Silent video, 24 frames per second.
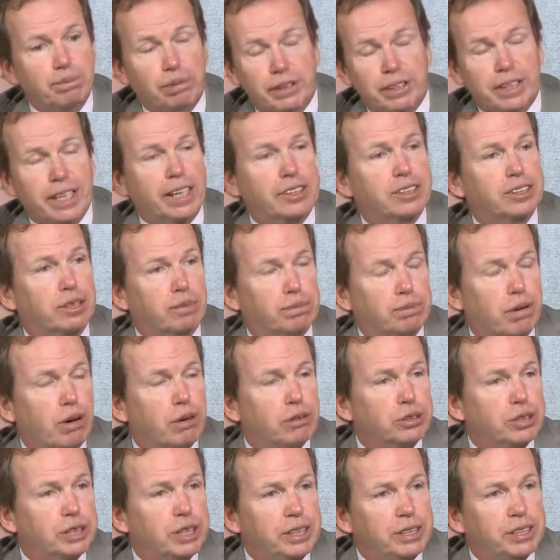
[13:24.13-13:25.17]
protects the
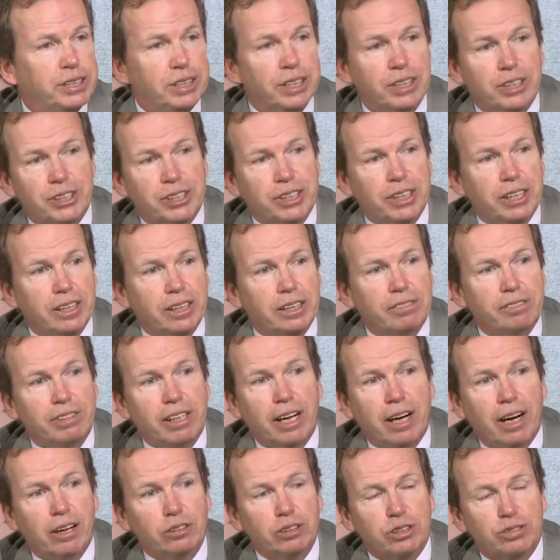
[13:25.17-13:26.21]
proceeds of the sale of your
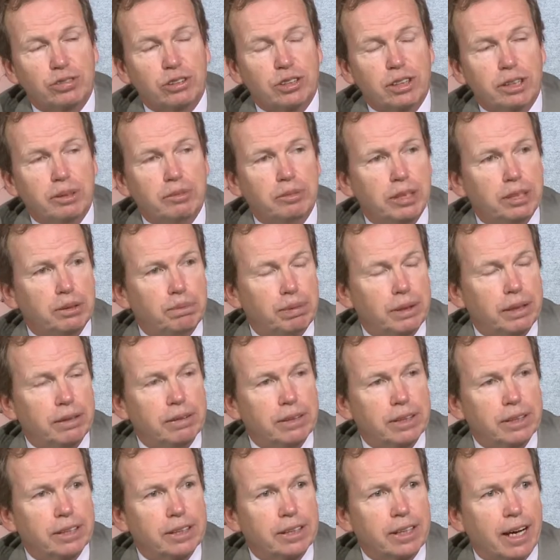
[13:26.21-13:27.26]
house for a limited
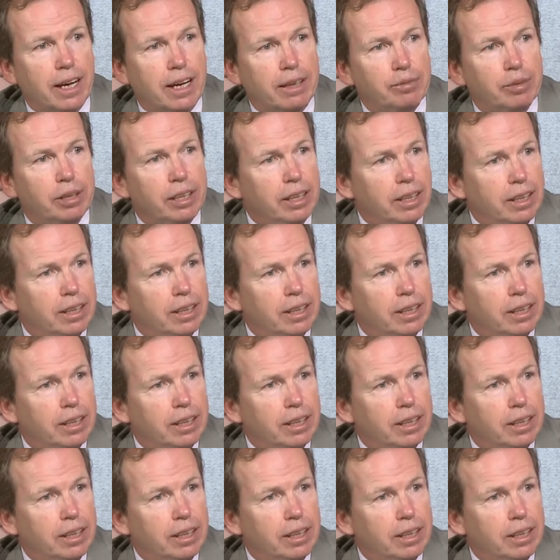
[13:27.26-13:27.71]
period of time,